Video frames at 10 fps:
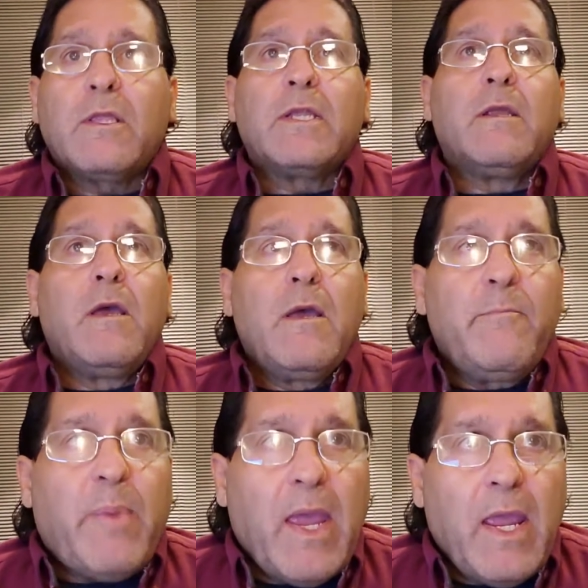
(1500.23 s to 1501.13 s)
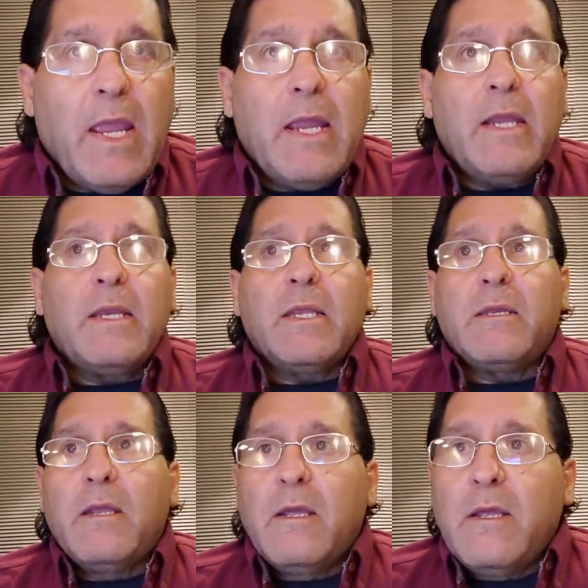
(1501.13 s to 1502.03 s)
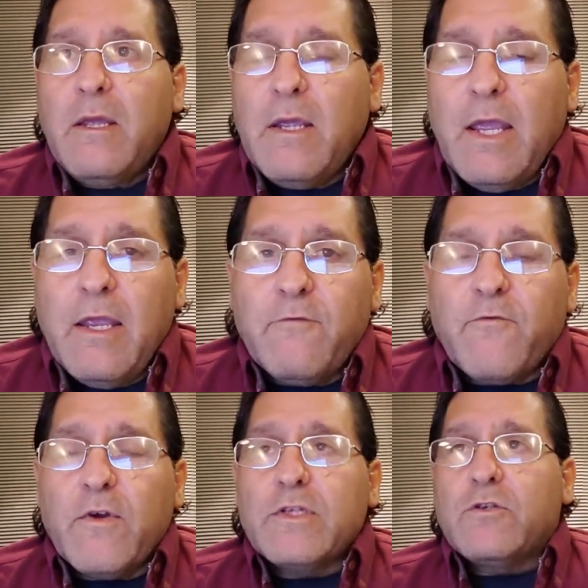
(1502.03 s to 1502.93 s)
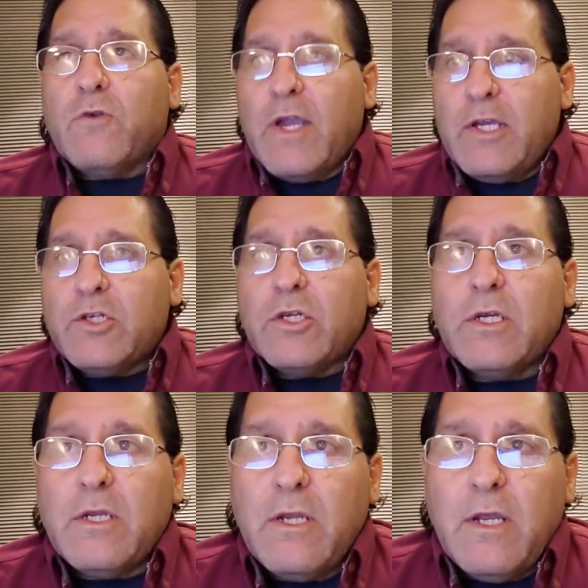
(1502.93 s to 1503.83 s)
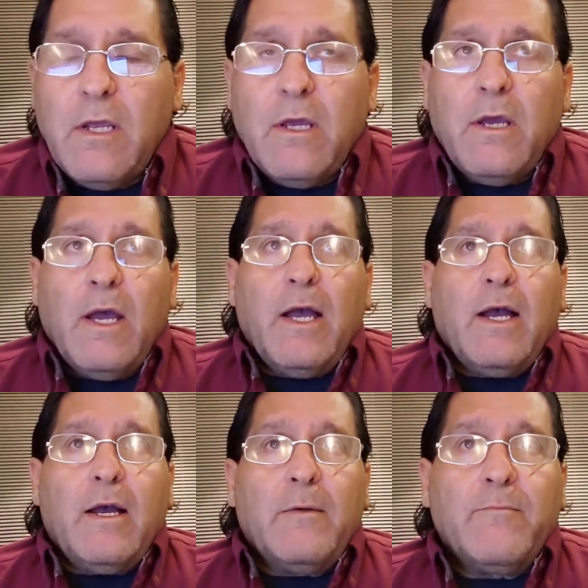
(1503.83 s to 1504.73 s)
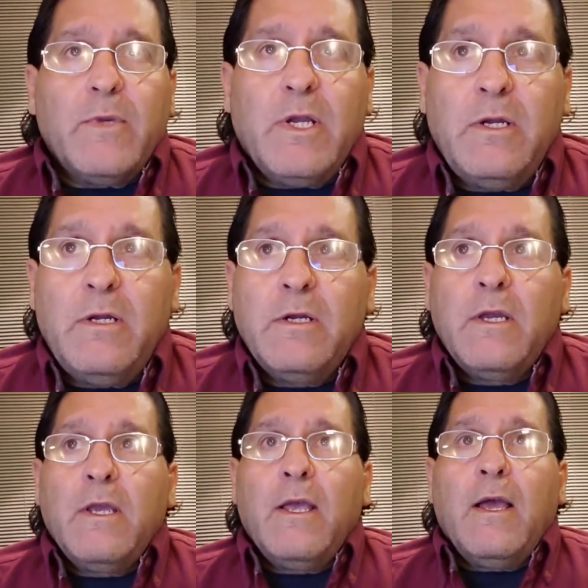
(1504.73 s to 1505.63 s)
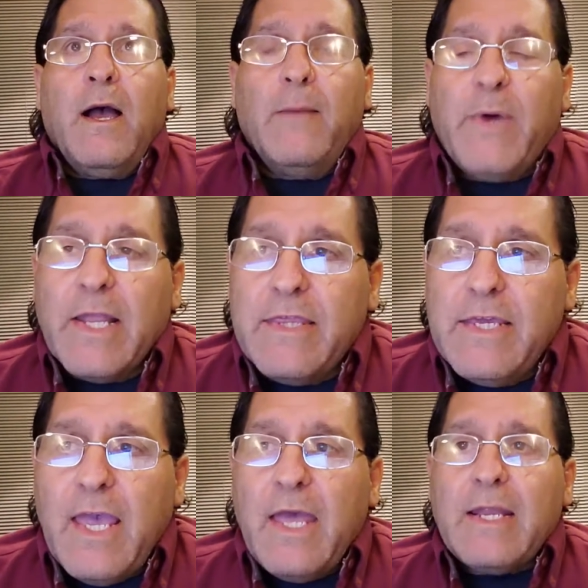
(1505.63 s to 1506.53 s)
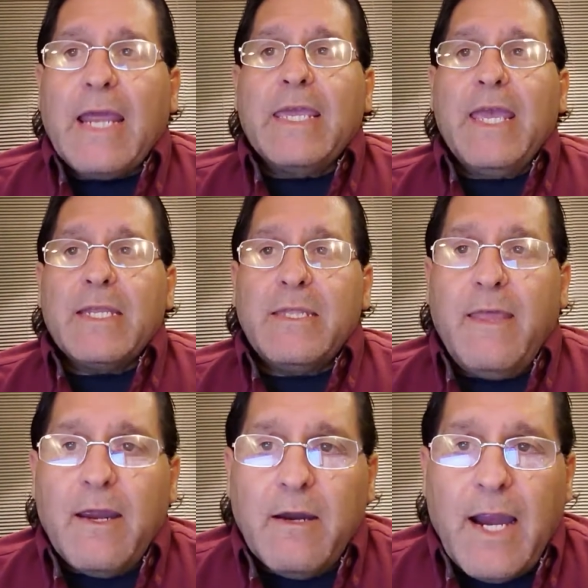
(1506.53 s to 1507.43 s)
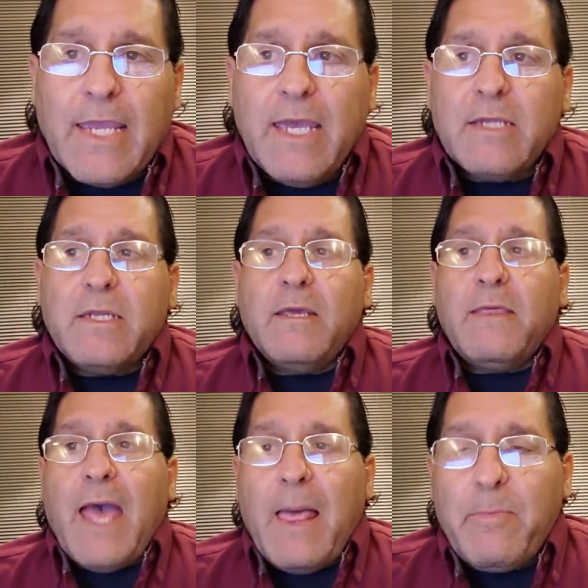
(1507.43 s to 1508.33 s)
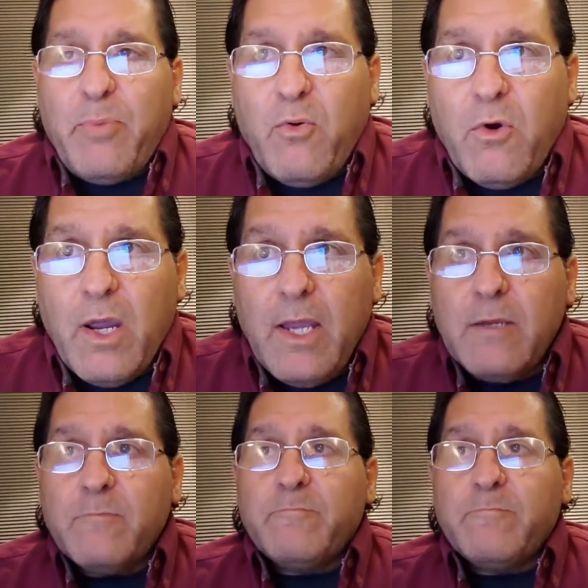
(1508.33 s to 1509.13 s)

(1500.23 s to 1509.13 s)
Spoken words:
and pain and frustration. But at the end, I get there. I get to that point,